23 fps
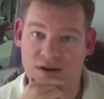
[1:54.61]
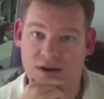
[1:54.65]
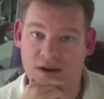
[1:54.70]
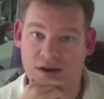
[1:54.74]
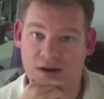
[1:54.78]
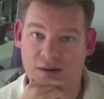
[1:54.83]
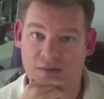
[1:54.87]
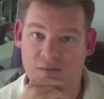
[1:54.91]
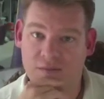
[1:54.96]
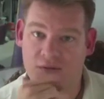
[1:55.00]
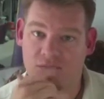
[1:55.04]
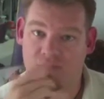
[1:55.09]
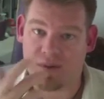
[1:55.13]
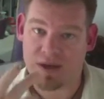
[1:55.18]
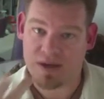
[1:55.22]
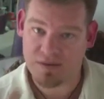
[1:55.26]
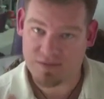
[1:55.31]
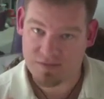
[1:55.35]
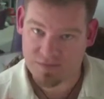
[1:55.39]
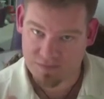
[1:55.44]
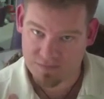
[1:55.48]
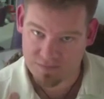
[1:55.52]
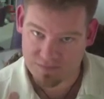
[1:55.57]
um, we've
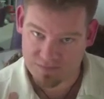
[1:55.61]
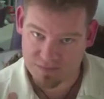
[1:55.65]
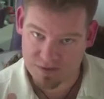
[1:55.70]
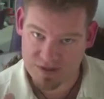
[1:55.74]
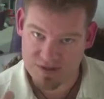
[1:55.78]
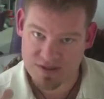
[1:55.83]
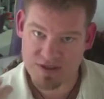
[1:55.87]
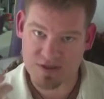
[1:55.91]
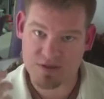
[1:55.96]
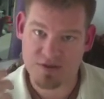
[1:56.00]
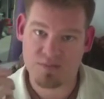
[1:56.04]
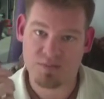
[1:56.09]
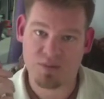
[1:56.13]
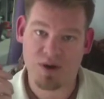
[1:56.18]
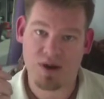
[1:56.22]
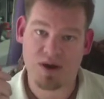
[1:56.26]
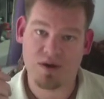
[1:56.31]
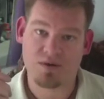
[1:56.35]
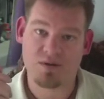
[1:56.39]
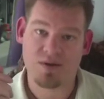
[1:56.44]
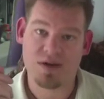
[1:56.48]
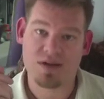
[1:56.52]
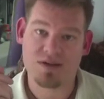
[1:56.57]
made continued
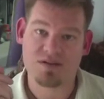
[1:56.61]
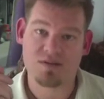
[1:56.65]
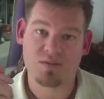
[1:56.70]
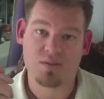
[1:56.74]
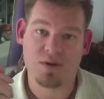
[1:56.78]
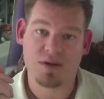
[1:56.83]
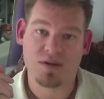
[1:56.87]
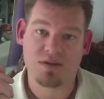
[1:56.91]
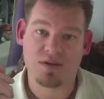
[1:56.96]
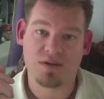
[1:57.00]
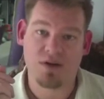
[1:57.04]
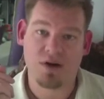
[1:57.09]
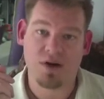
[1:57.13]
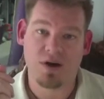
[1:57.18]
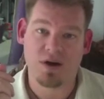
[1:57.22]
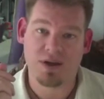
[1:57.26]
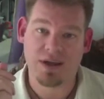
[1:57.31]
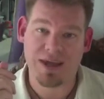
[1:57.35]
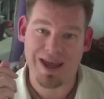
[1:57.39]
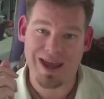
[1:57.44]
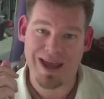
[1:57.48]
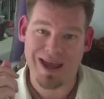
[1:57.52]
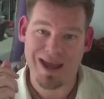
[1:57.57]
progress with our
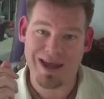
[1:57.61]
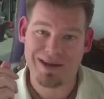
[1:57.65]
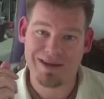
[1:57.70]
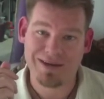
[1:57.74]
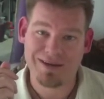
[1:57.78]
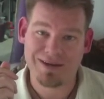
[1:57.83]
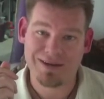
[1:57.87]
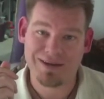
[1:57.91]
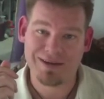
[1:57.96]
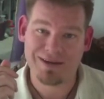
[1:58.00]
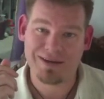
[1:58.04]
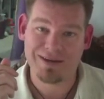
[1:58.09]
CAD